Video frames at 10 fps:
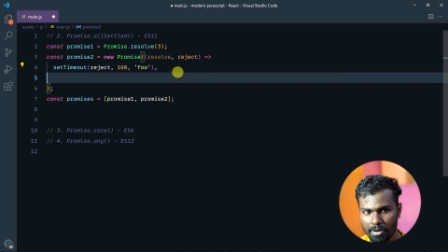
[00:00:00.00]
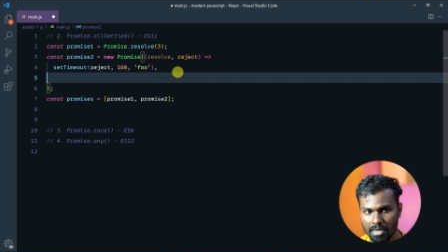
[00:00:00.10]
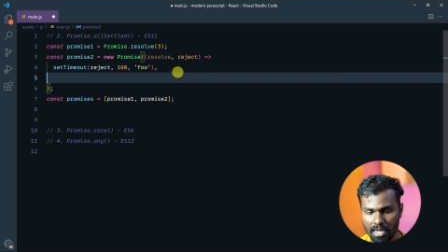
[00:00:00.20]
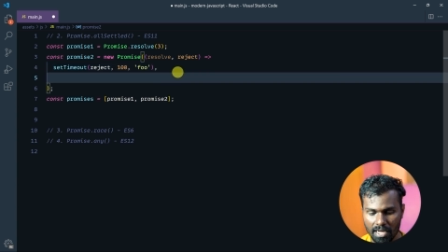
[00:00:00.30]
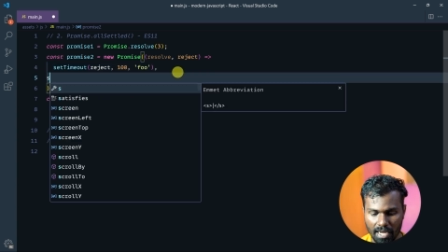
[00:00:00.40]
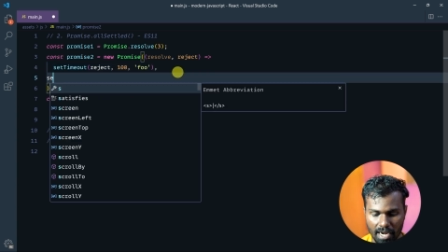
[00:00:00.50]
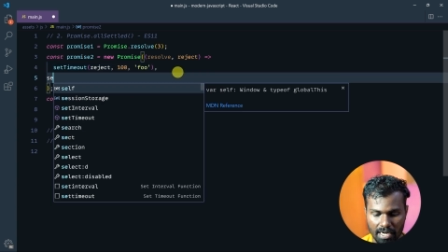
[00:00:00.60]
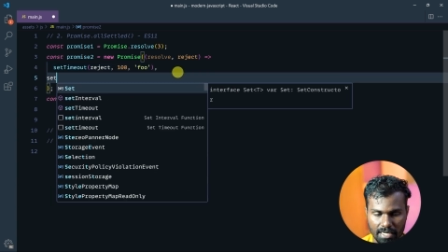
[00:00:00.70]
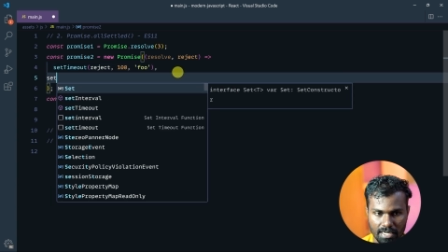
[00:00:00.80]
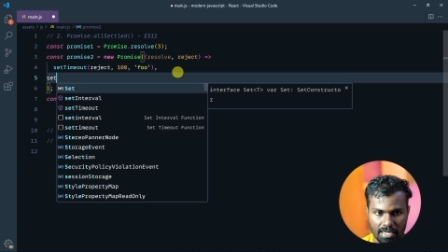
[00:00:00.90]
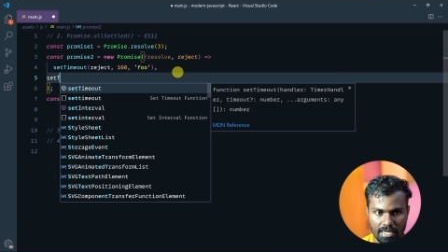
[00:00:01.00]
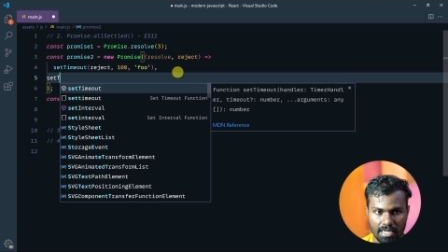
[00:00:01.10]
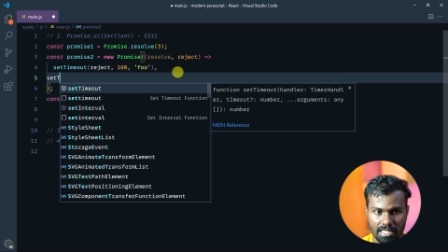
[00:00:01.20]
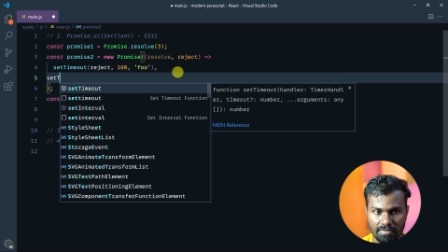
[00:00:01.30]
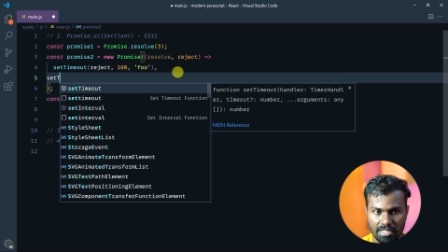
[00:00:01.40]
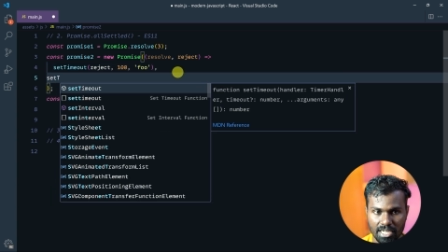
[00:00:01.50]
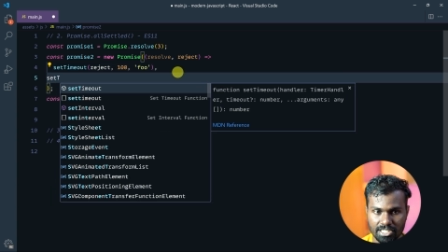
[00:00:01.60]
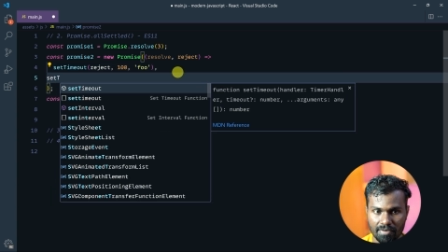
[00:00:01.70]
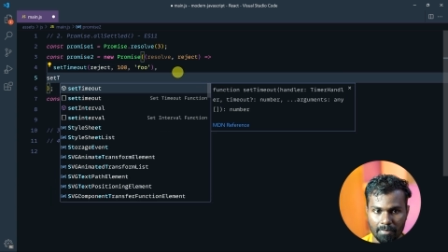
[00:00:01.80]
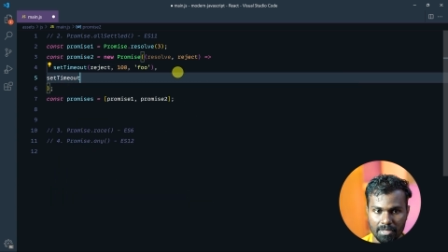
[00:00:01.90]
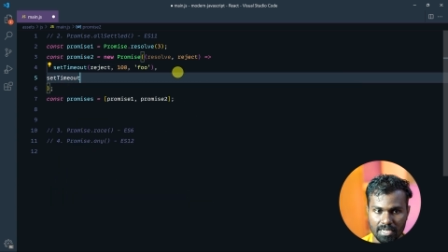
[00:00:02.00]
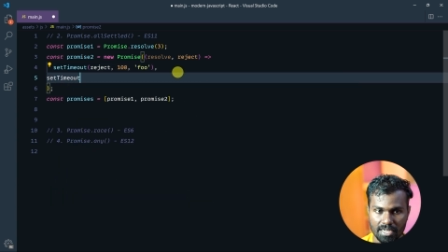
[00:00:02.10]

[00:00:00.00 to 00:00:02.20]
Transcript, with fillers: and this is next way.